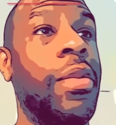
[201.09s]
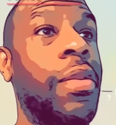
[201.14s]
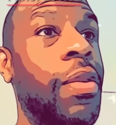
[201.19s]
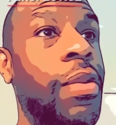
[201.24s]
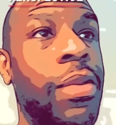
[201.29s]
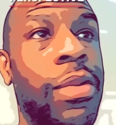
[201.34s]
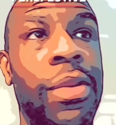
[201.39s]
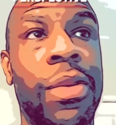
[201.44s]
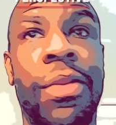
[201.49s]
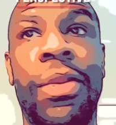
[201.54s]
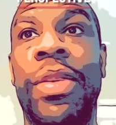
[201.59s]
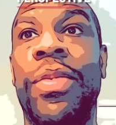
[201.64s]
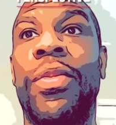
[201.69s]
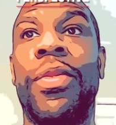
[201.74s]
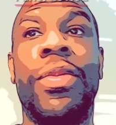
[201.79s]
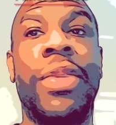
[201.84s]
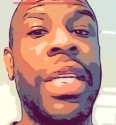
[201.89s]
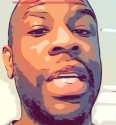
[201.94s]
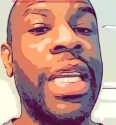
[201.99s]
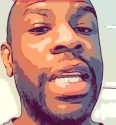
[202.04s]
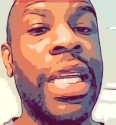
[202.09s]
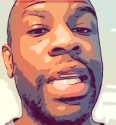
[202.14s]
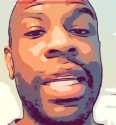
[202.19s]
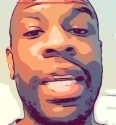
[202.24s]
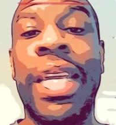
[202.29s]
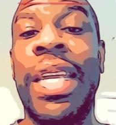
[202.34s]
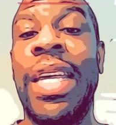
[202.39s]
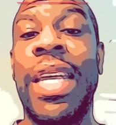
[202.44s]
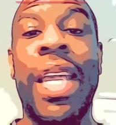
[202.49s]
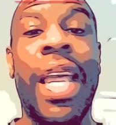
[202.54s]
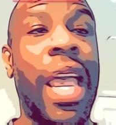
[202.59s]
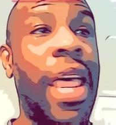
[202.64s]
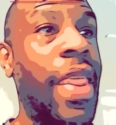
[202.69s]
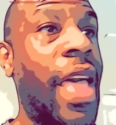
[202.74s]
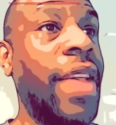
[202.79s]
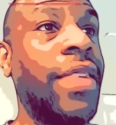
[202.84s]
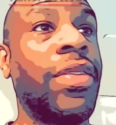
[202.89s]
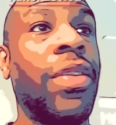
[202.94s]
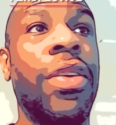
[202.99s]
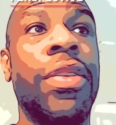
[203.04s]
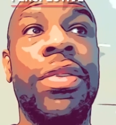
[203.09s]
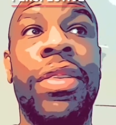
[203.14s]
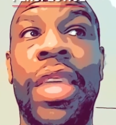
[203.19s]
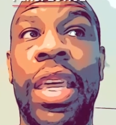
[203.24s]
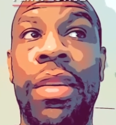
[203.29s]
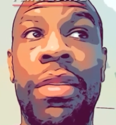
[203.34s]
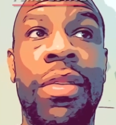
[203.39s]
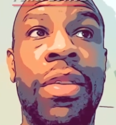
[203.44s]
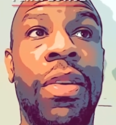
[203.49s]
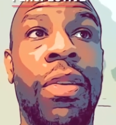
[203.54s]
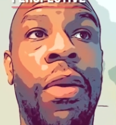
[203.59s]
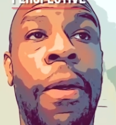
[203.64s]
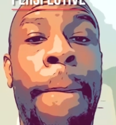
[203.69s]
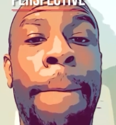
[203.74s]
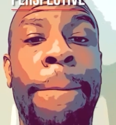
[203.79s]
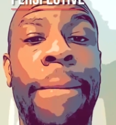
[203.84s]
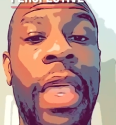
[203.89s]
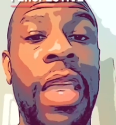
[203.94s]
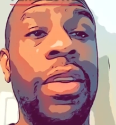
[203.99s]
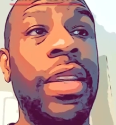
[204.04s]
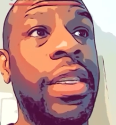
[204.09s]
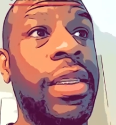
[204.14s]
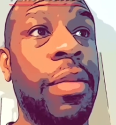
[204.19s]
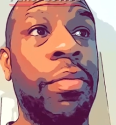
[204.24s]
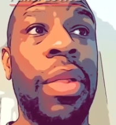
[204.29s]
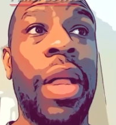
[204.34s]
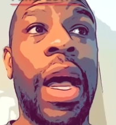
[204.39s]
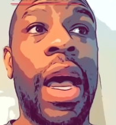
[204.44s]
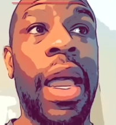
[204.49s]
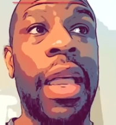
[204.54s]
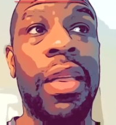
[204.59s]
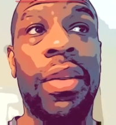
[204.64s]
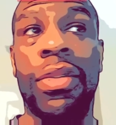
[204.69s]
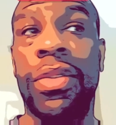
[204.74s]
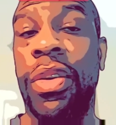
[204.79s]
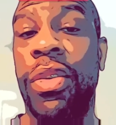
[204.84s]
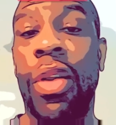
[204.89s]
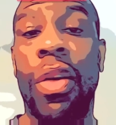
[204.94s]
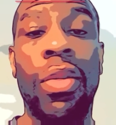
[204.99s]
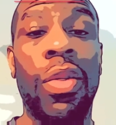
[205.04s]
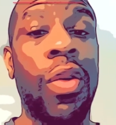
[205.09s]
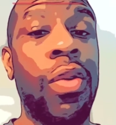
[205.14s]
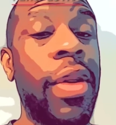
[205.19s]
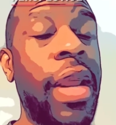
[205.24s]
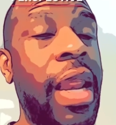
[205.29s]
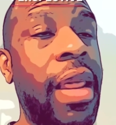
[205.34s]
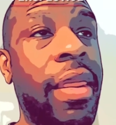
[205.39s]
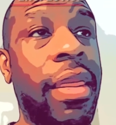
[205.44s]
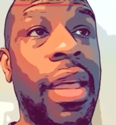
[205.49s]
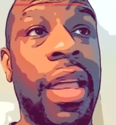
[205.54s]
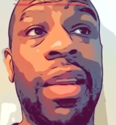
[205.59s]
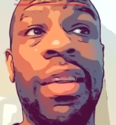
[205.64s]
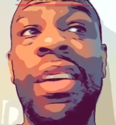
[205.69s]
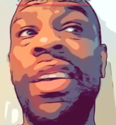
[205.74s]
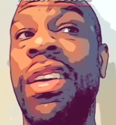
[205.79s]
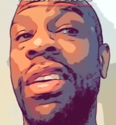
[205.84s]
You're, you're in a routine, and that's all that you do, and just apply. So you don't learn anything.